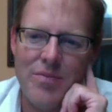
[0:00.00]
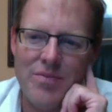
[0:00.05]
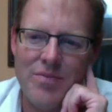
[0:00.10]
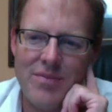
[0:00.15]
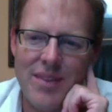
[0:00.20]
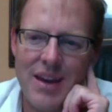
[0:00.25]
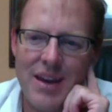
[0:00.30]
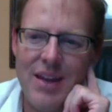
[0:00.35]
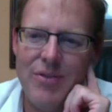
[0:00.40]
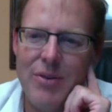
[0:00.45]

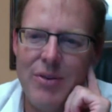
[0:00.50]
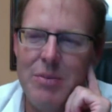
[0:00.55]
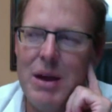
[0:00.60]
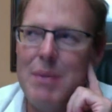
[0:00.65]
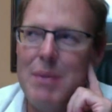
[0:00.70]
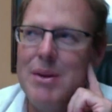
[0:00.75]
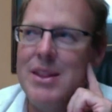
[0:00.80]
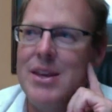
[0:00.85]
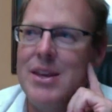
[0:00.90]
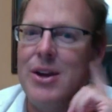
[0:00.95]
even
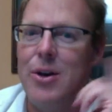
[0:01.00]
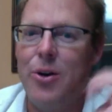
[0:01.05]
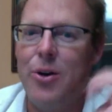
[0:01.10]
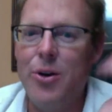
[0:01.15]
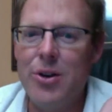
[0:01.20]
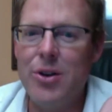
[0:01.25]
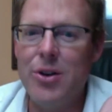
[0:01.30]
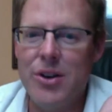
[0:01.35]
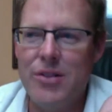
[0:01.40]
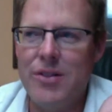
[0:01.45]
maybe the
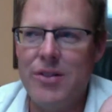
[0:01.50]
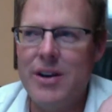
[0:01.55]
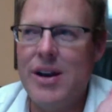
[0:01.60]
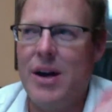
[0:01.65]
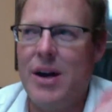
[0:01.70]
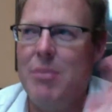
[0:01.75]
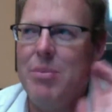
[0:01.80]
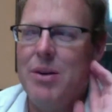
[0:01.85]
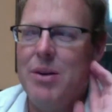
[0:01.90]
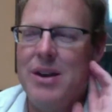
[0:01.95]
owner of a
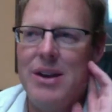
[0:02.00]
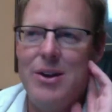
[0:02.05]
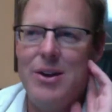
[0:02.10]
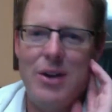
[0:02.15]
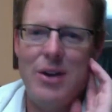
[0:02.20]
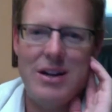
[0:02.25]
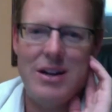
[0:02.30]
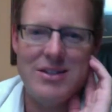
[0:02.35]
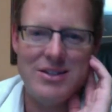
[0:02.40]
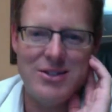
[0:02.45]
company who
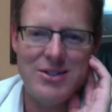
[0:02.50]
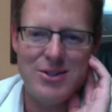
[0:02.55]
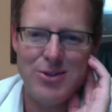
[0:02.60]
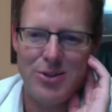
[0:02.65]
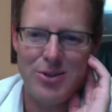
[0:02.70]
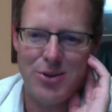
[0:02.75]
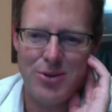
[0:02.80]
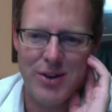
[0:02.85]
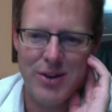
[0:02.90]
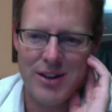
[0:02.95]
hasn't
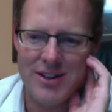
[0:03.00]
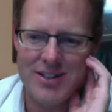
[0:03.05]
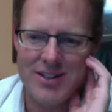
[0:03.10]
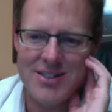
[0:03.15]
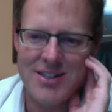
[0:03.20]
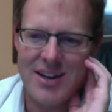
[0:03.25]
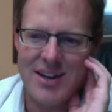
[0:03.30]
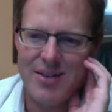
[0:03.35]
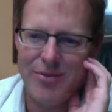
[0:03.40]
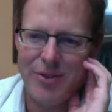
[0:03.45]
sold real
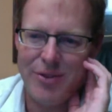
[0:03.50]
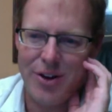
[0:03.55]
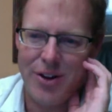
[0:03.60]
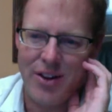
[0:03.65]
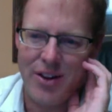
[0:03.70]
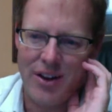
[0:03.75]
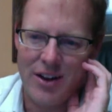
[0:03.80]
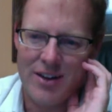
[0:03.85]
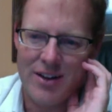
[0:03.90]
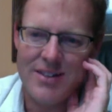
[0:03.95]
estate for a
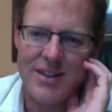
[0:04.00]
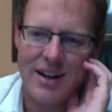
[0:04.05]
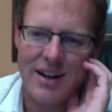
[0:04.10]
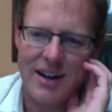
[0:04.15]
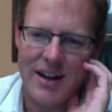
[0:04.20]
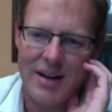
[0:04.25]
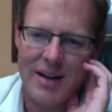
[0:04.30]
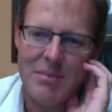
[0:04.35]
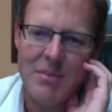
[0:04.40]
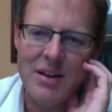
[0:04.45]
long
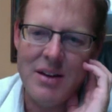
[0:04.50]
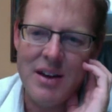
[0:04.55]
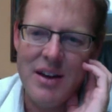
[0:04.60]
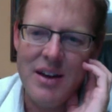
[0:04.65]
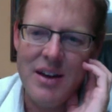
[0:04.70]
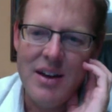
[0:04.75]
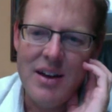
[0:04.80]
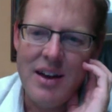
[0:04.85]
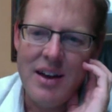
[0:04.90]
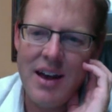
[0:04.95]
time.
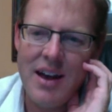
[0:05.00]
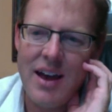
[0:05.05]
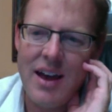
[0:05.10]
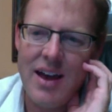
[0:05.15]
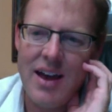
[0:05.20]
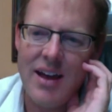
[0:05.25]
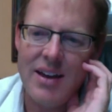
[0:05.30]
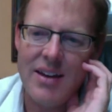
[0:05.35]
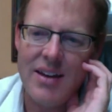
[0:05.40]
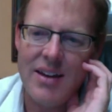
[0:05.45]

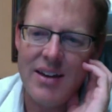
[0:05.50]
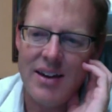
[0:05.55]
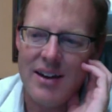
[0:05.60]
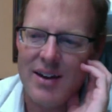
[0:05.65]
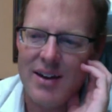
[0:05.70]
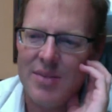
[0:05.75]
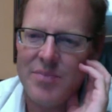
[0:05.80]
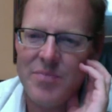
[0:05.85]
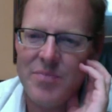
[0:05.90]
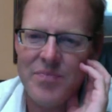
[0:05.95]
And
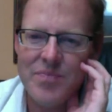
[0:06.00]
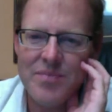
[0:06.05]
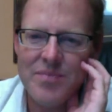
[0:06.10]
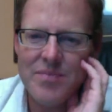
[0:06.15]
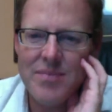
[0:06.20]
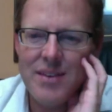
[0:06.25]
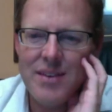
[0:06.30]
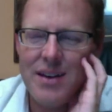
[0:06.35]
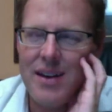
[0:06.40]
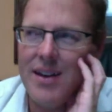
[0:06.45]

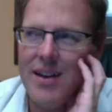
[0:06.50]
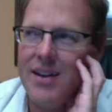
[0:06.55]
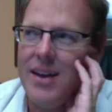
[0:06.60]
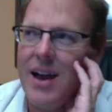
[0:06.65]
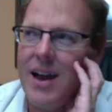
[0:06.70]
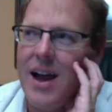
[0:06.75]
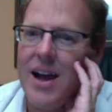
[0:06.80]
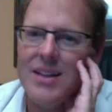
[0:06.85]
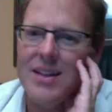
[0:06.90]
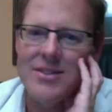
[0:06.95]

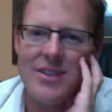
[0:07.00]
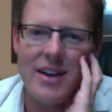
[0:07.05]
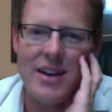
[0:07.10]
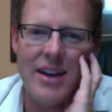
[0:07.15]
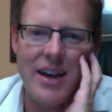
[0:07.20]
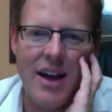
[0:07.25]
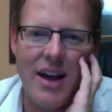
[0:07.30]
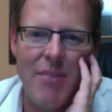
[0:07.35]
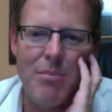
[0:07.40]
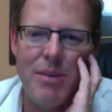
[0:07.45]
yeah, it's like
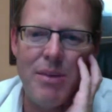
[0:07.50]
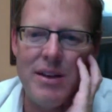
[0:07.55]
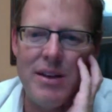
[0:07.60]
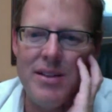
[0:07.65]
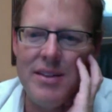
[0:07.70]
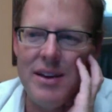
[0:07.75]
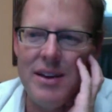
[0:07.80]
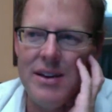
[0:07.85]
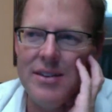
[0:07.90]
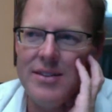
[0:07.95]
I've been
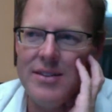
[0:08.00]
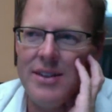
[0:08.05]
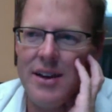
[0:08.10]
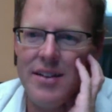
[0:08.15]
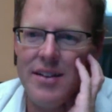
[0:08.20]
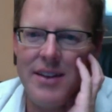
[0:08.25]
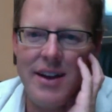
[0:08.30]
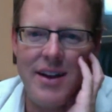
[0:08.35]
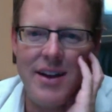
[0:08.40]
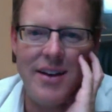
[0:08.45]
there, done
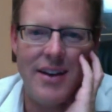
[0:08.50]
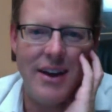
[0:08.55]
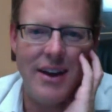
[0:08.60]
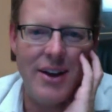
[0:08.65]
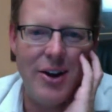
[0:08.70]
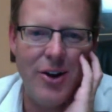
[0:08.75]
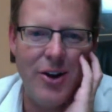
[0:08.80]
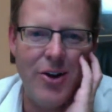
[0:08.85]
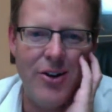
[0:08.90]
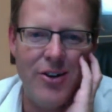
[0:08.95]
that, and I
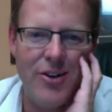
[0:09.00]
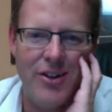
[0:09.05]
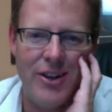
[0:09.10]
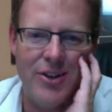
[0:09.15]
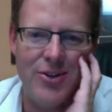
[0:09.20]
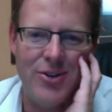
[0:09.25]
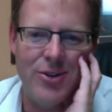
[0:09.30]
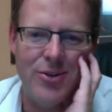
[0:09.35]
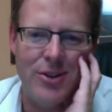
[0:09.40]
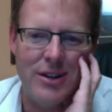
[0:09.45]
currently
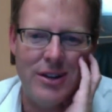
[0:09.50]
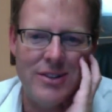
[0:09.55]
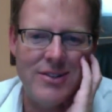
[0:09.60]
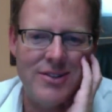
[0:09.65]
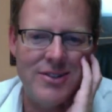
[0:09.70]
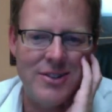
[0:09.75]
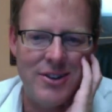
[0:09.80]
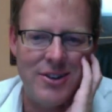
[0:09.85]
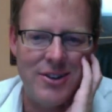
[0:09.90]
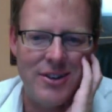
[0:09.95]
do it.
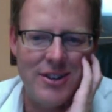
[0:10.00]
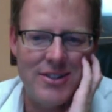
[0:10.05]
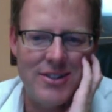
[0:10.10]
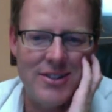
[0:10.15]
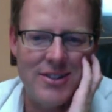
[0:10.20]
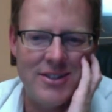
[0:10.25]
So it's